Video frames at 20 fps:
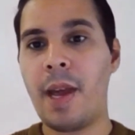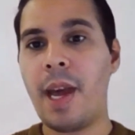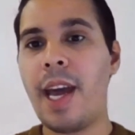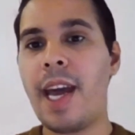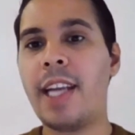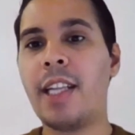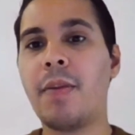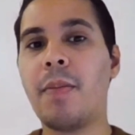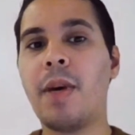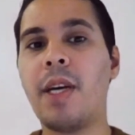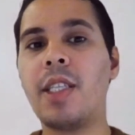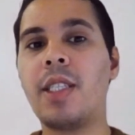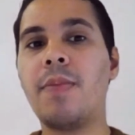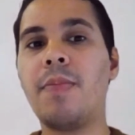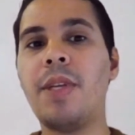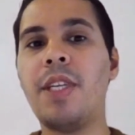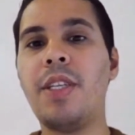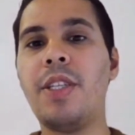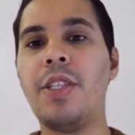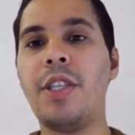it must
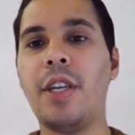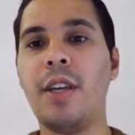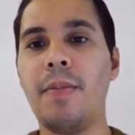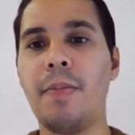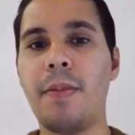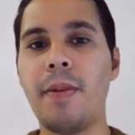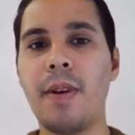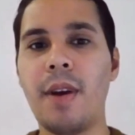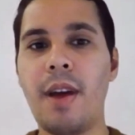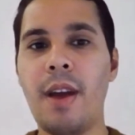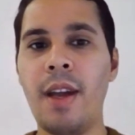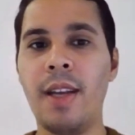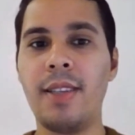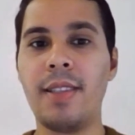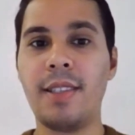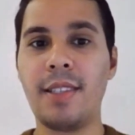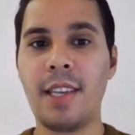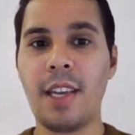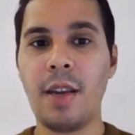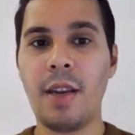be cheap and
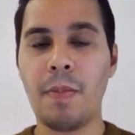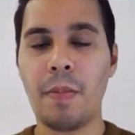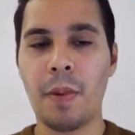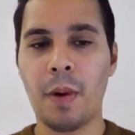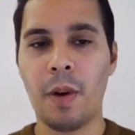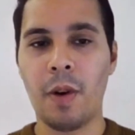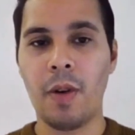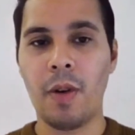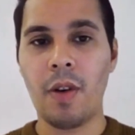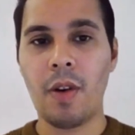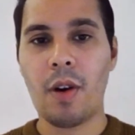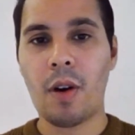simple.